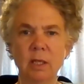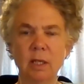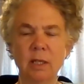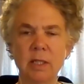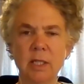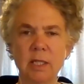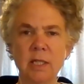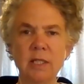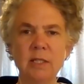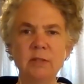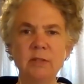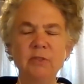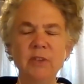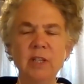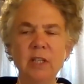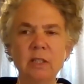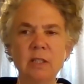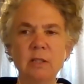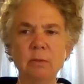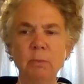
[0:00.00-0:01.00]
Because it does
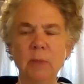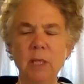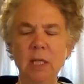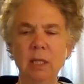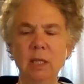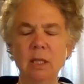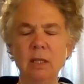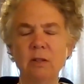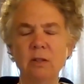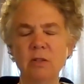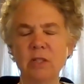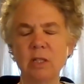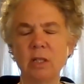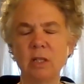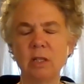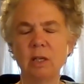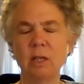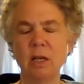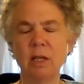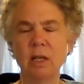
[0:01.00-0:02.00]
feel to me that there's
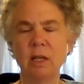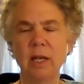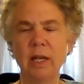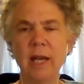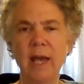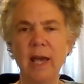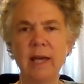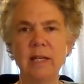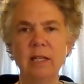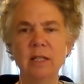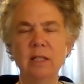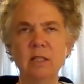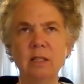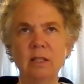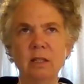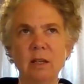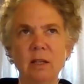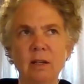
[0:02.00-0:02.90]
an added,